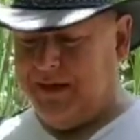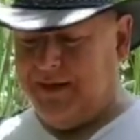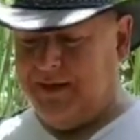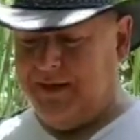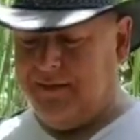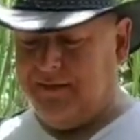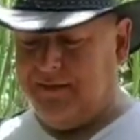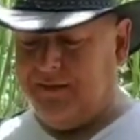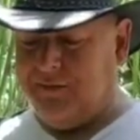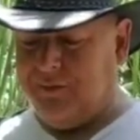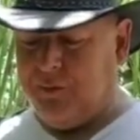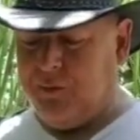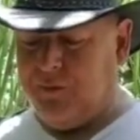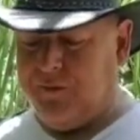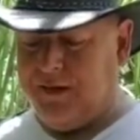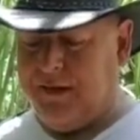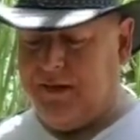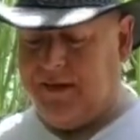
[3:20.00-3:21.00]
In this
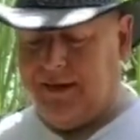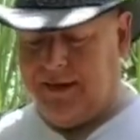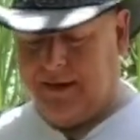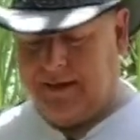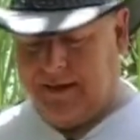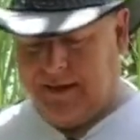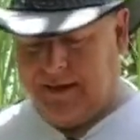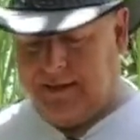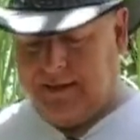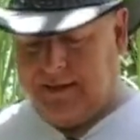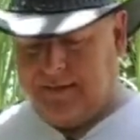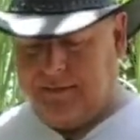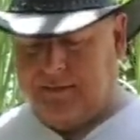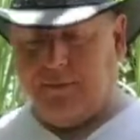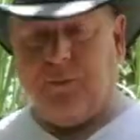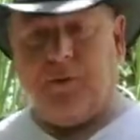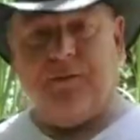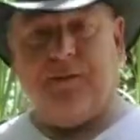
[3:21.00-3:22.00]
movie
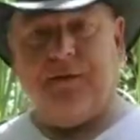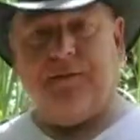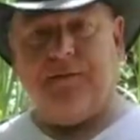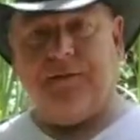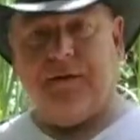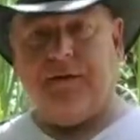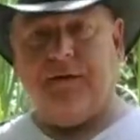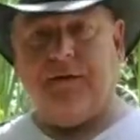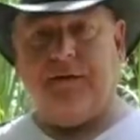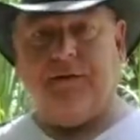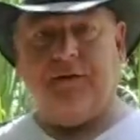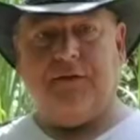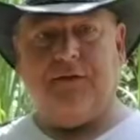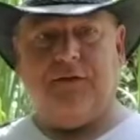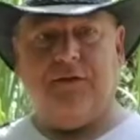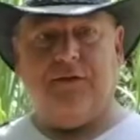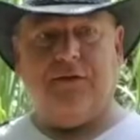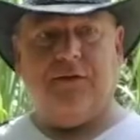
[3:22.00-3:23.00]

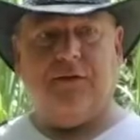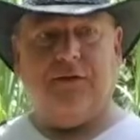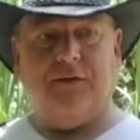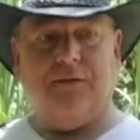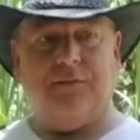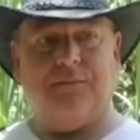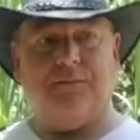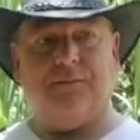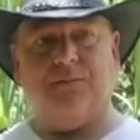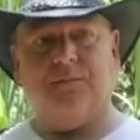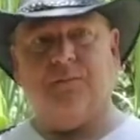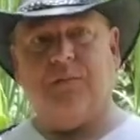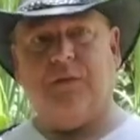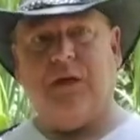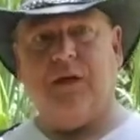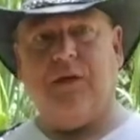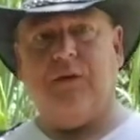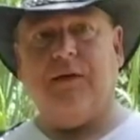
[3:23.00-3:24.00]
feels,
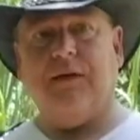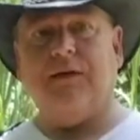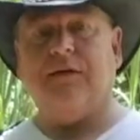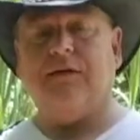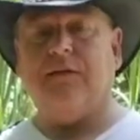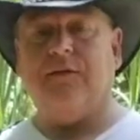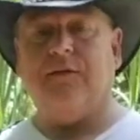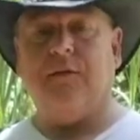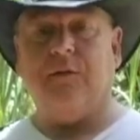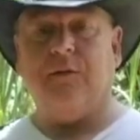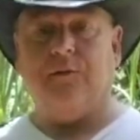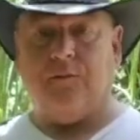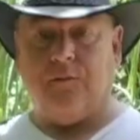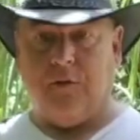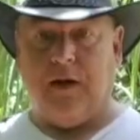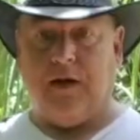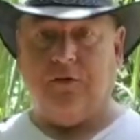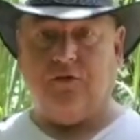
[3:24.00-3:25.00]
it doesn't feel
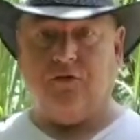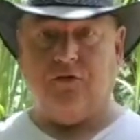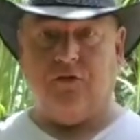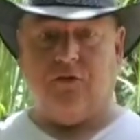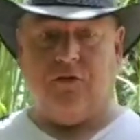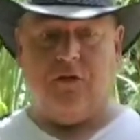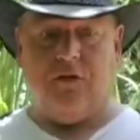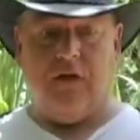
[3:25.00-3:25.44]
fresh.